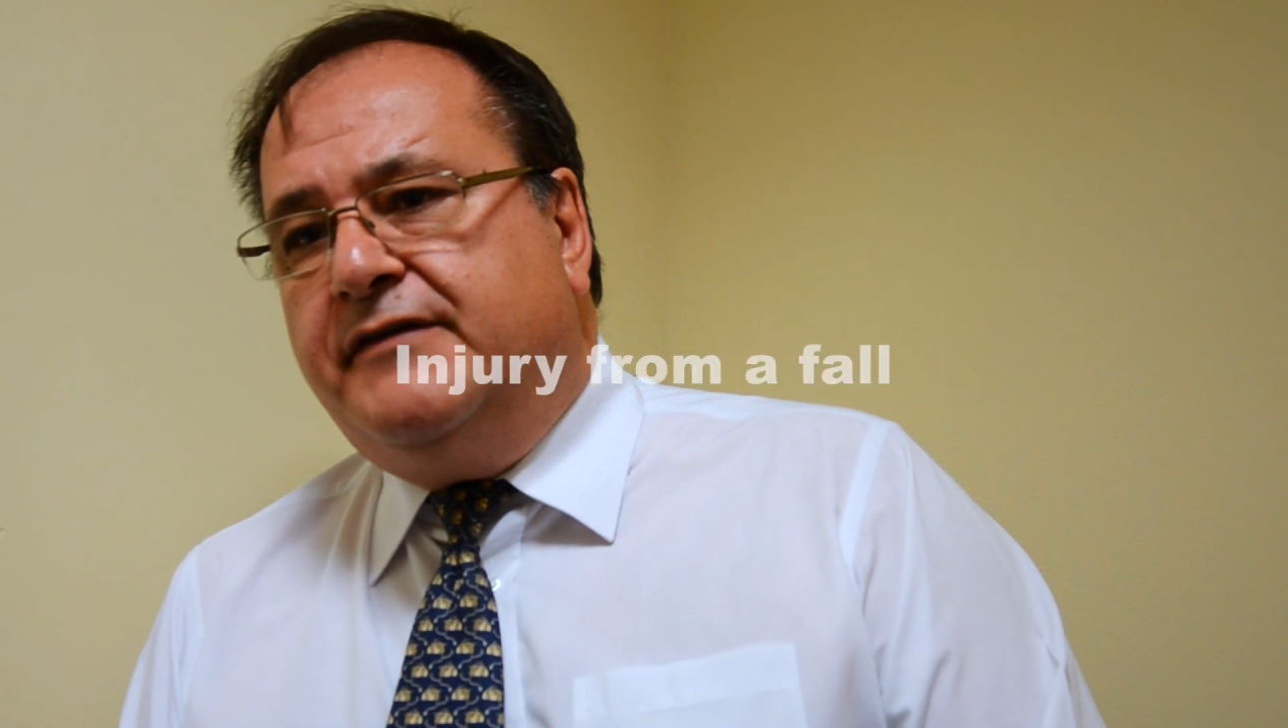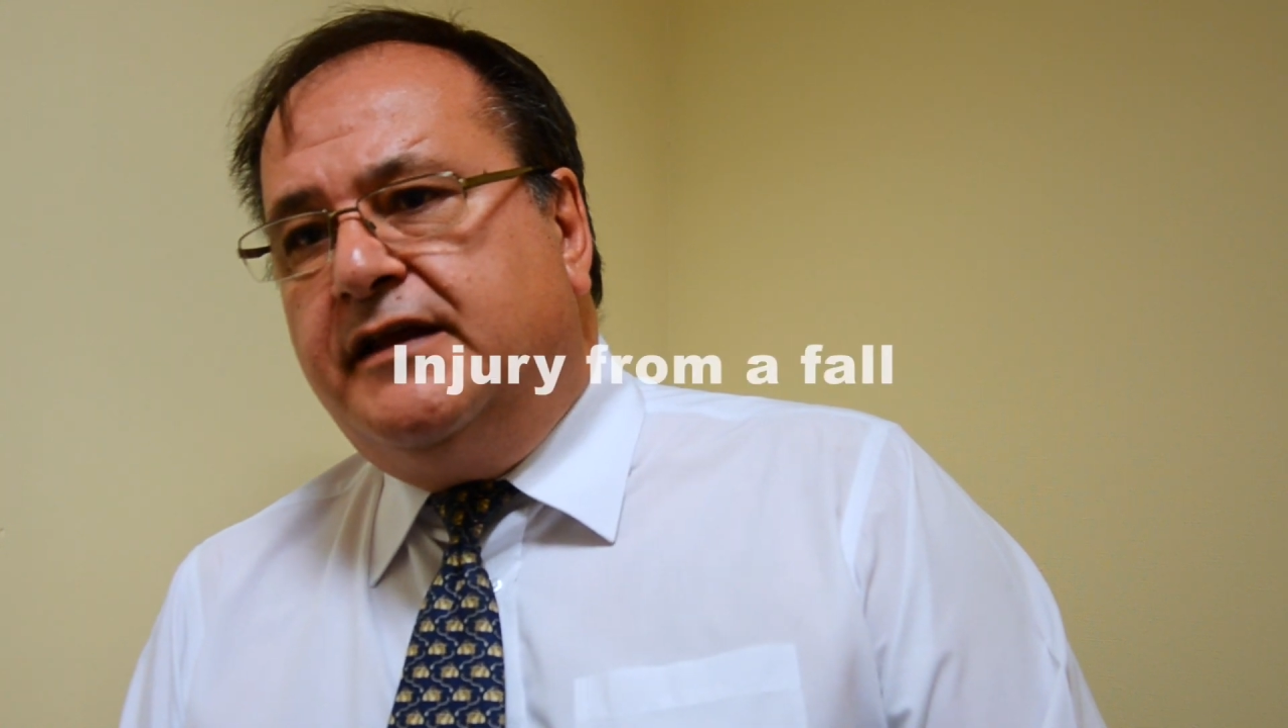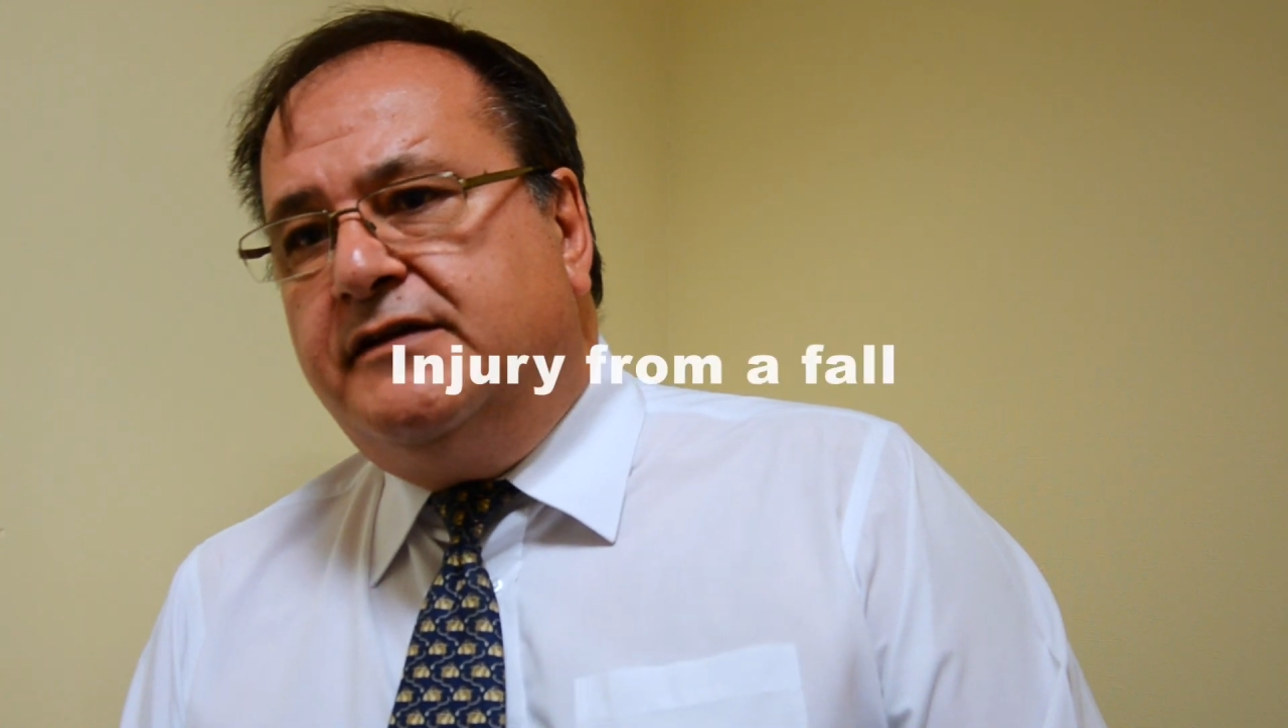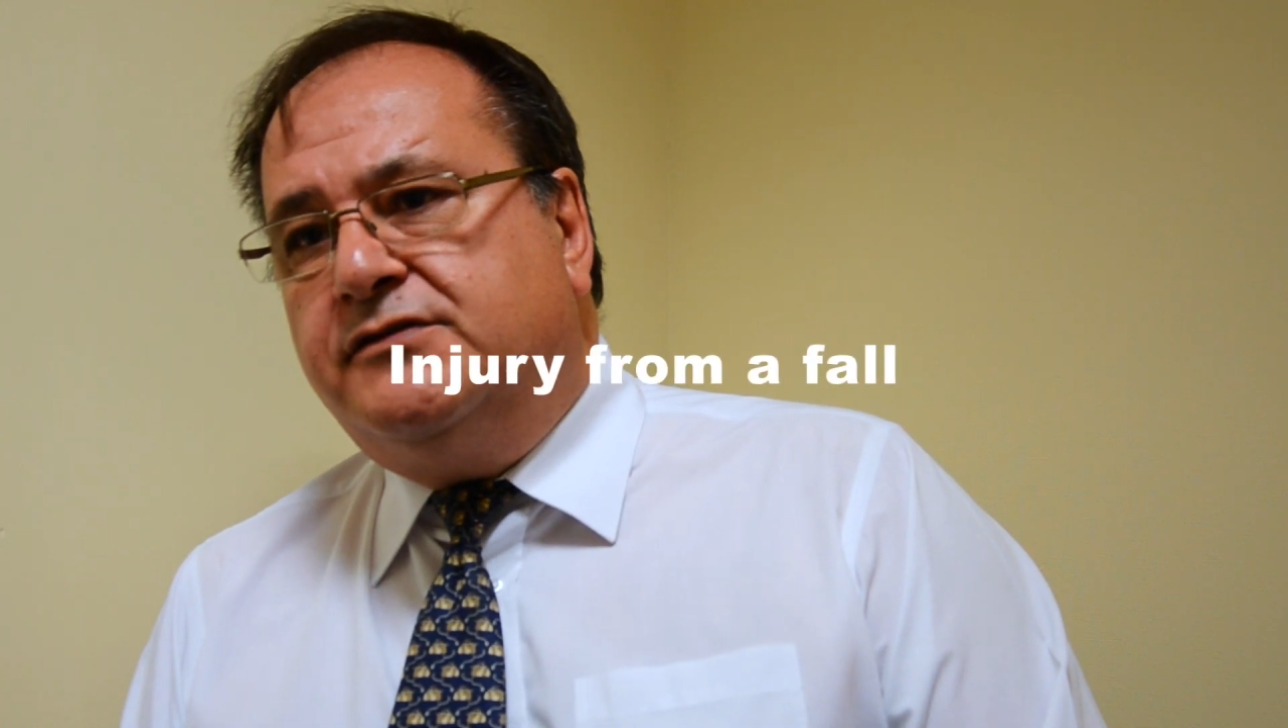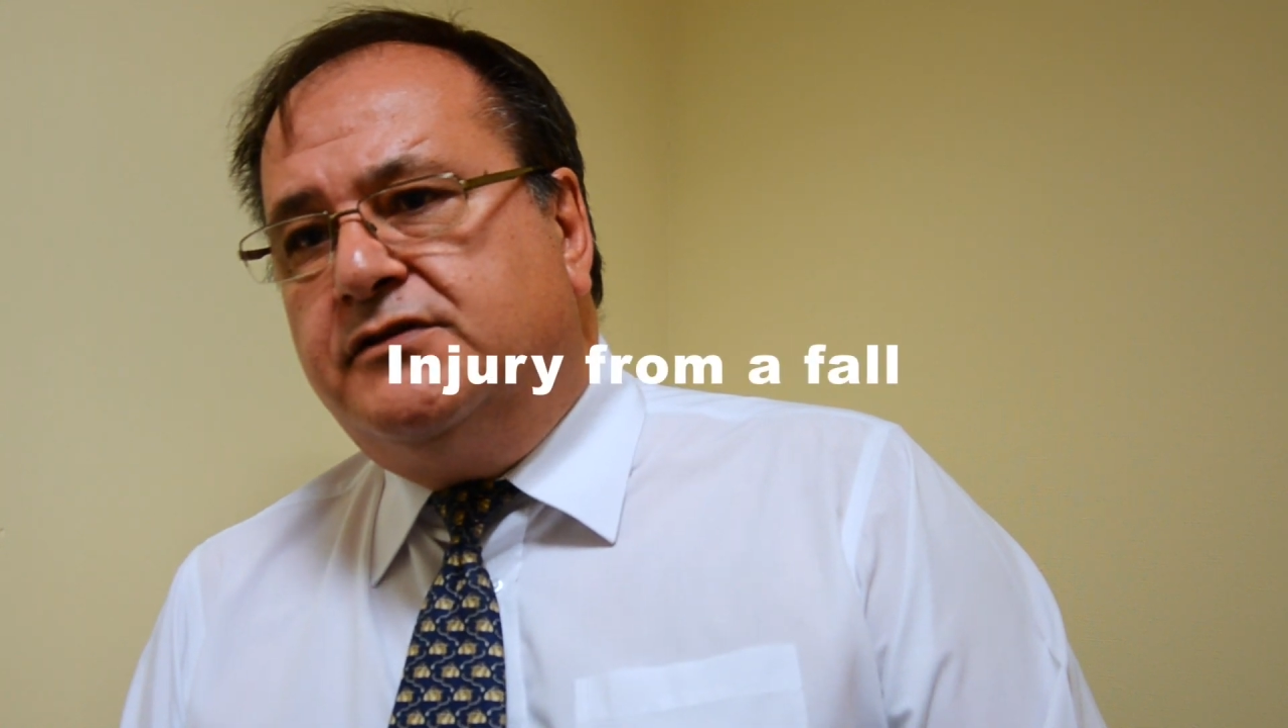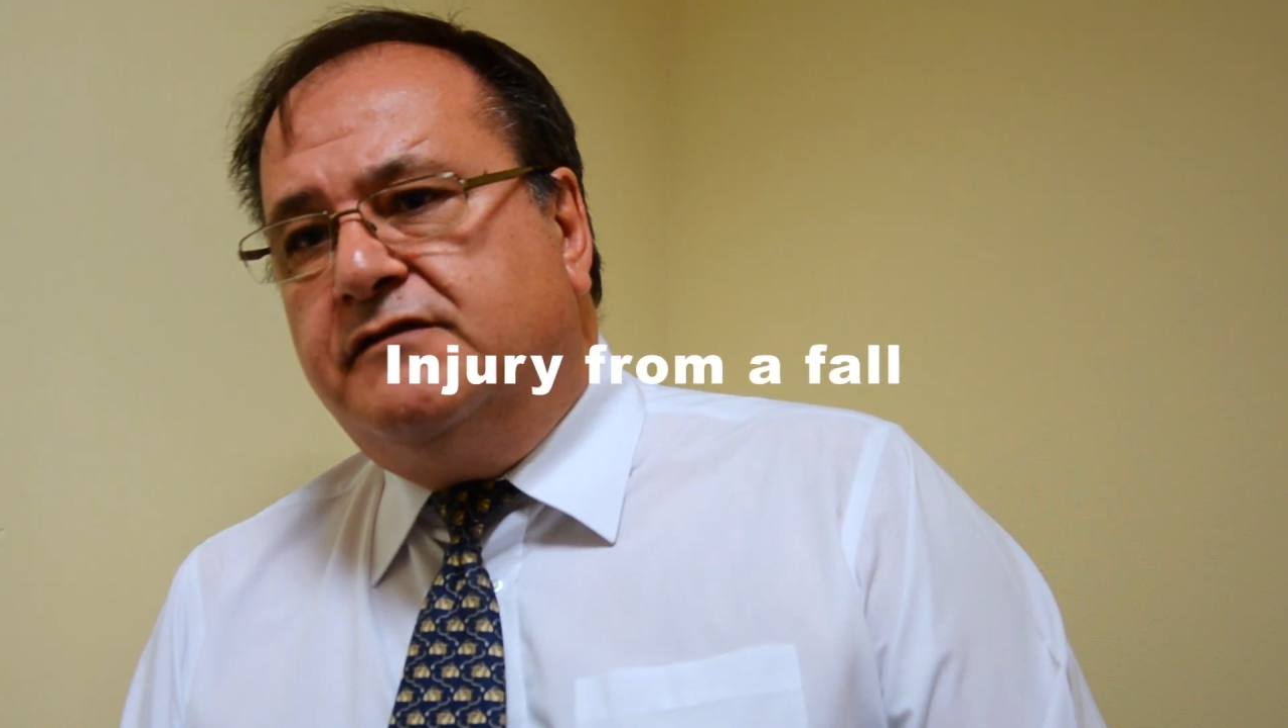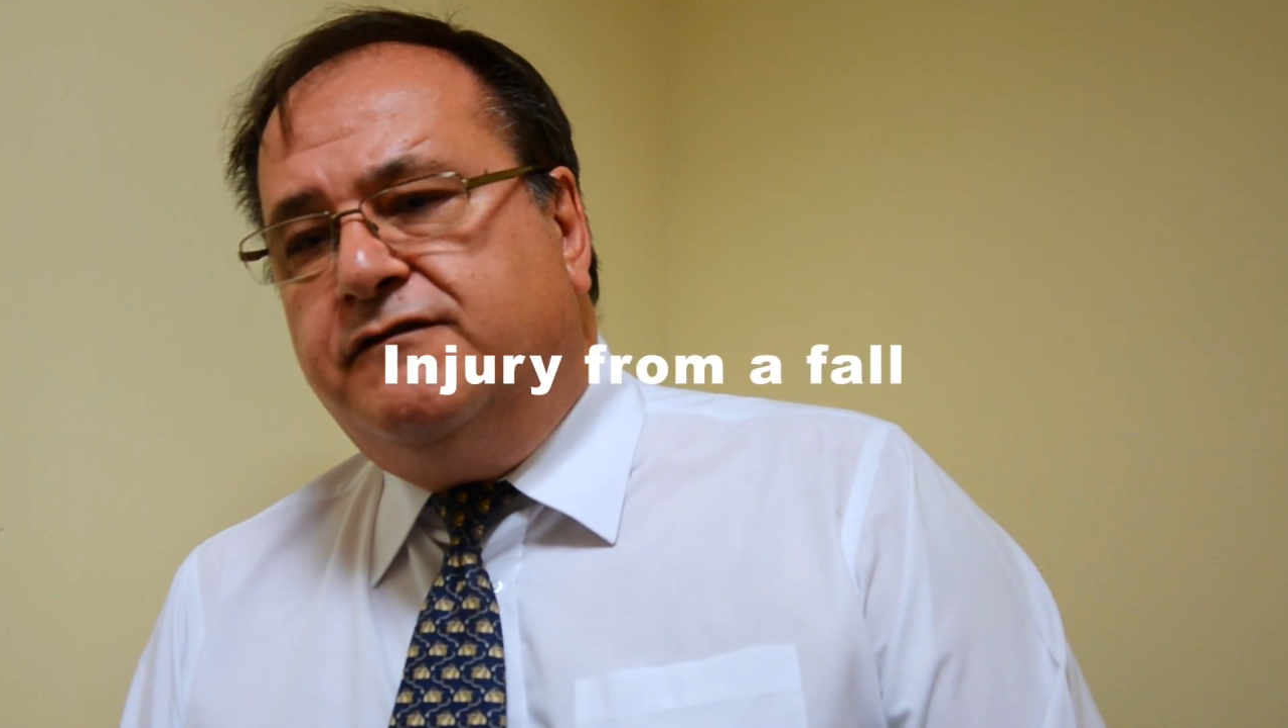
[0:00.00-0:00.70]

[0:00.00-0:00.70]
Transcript: had sort of